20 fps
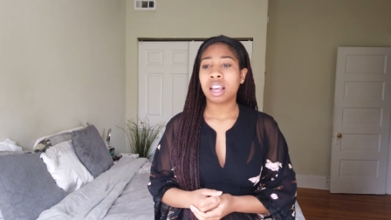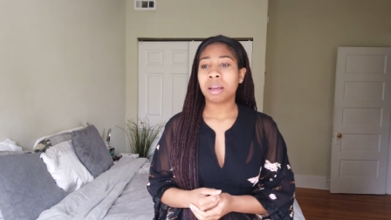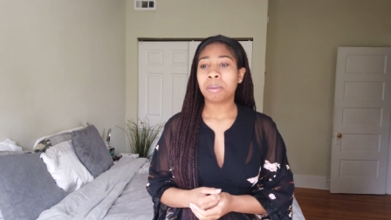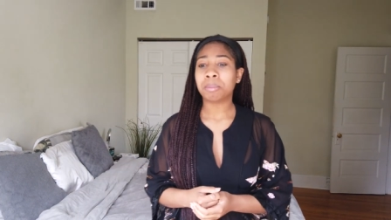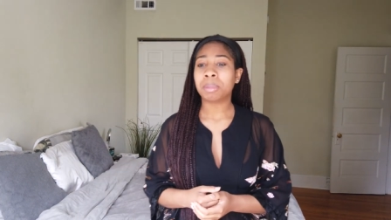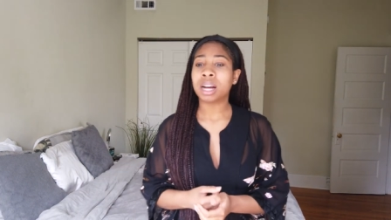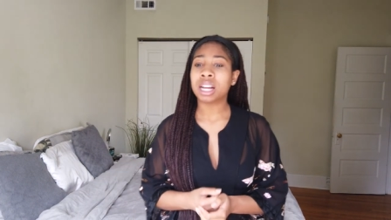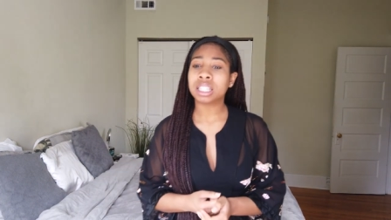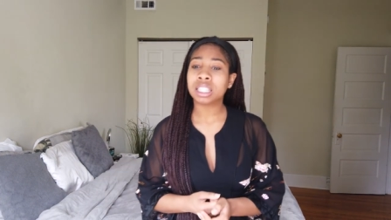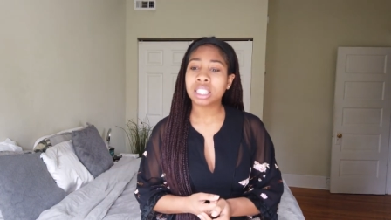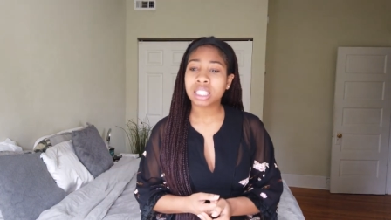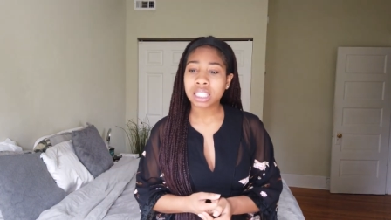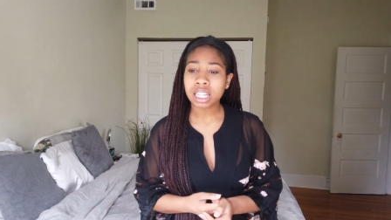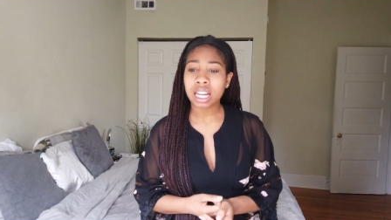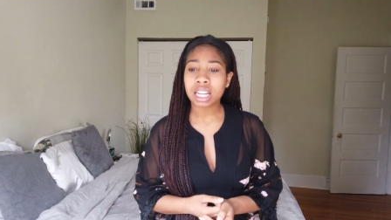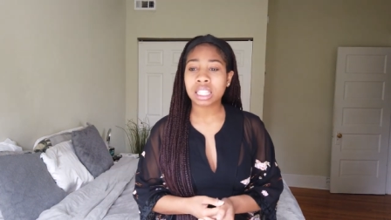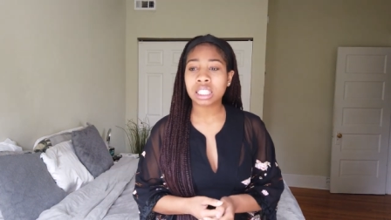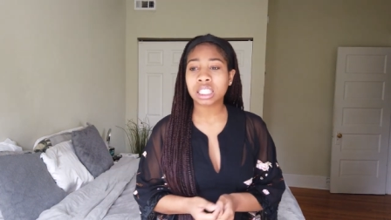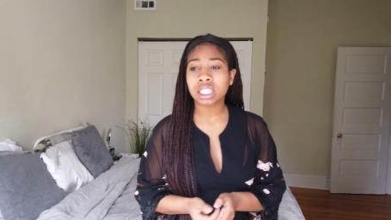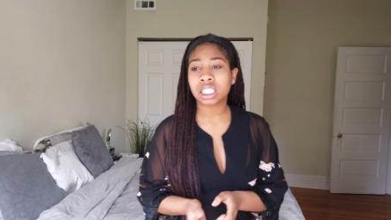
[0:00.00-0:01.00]
And Molly's
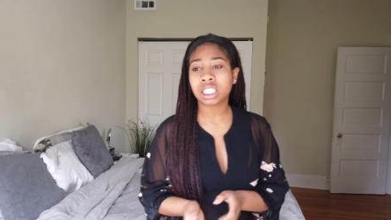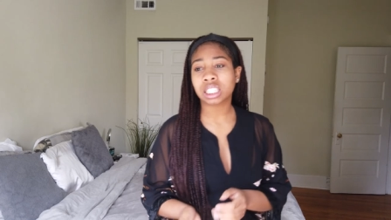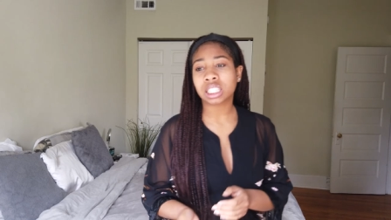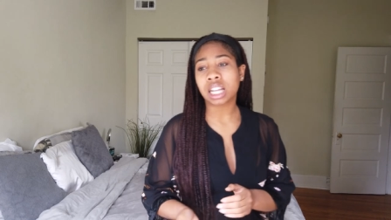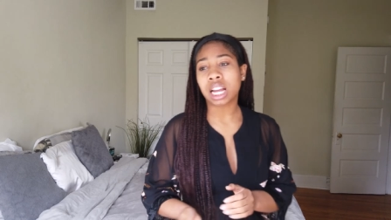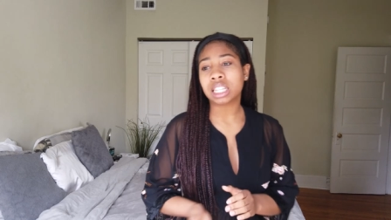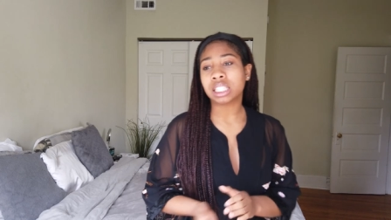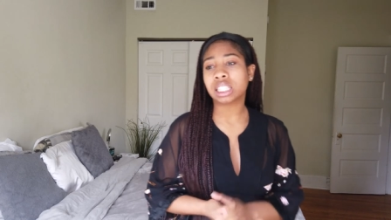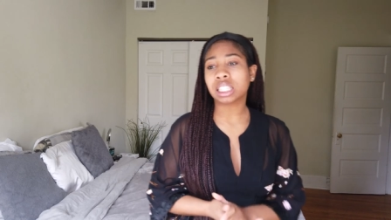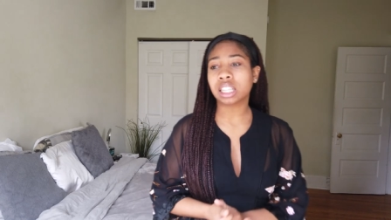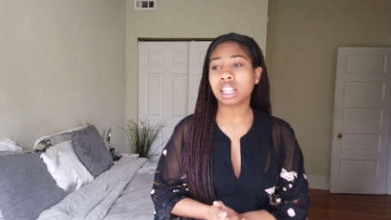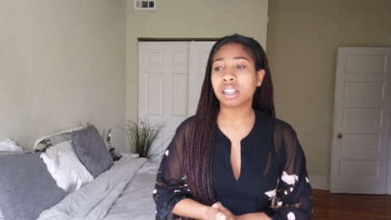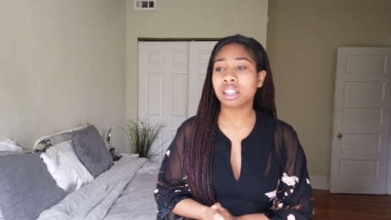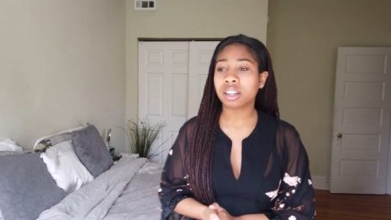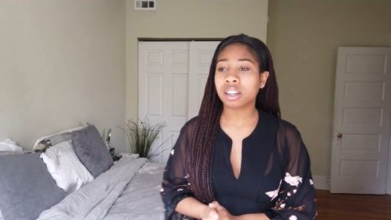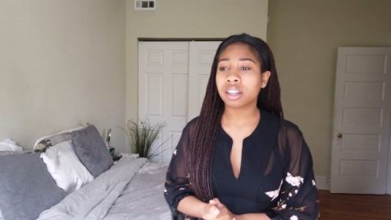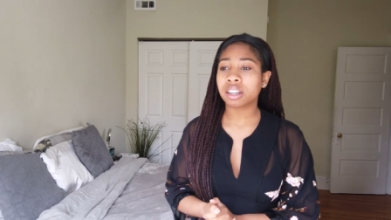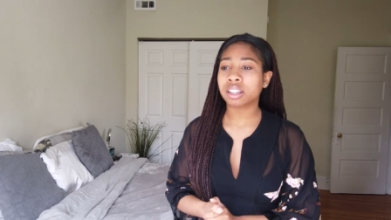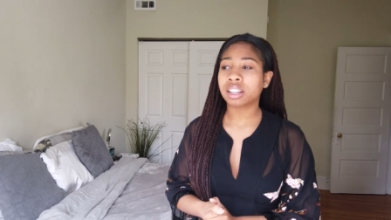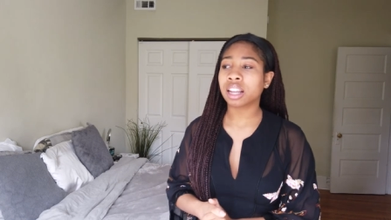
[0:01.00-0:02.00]
kind of just like
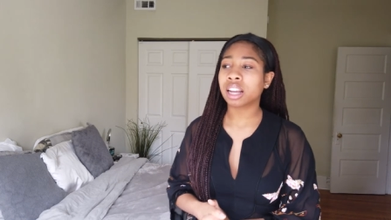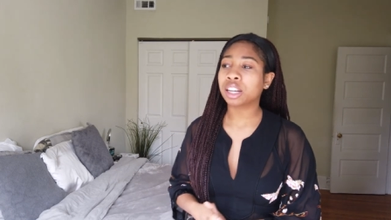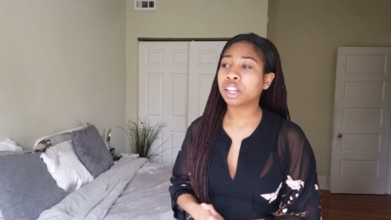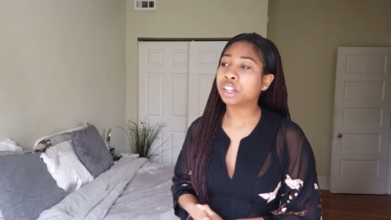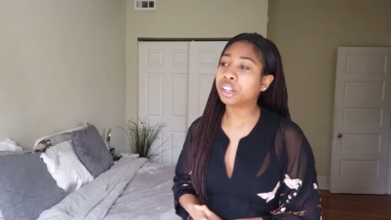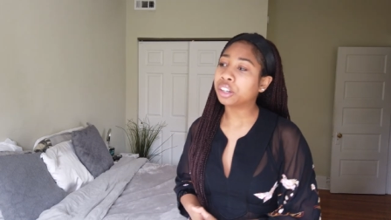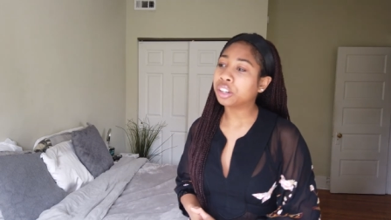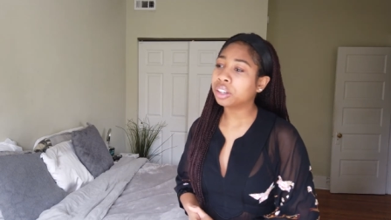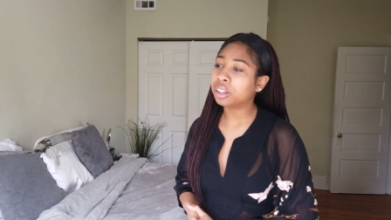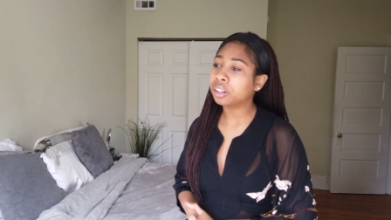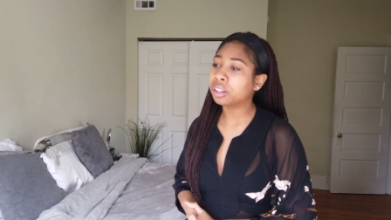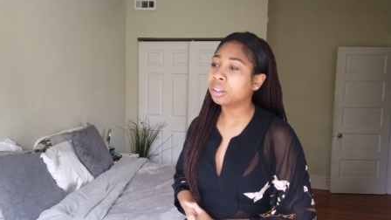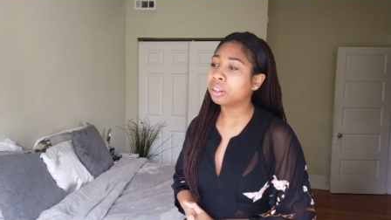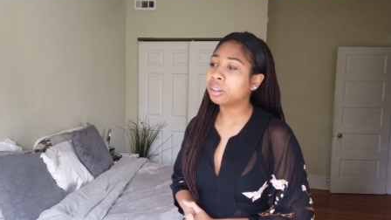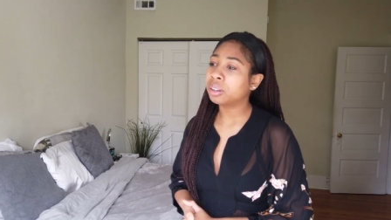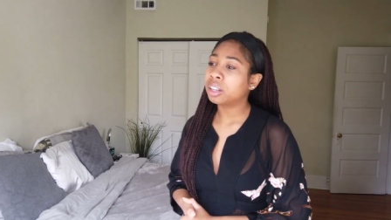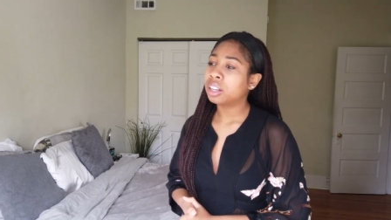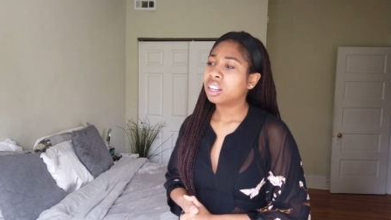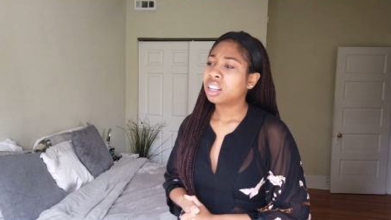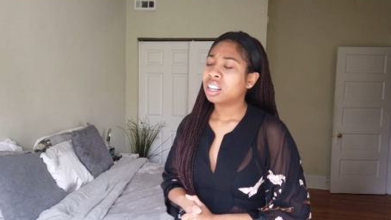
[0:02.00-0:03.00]
telling her, like,
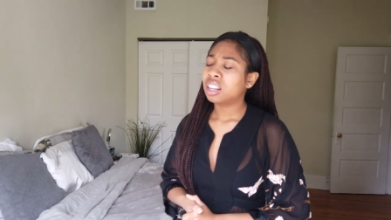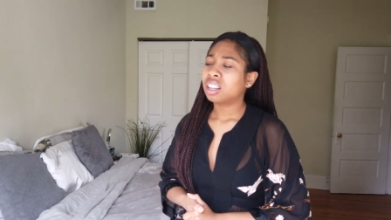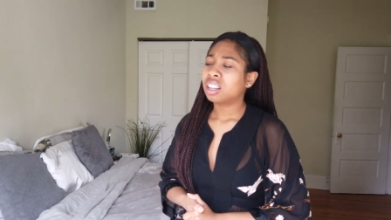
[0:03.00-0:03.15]
girl,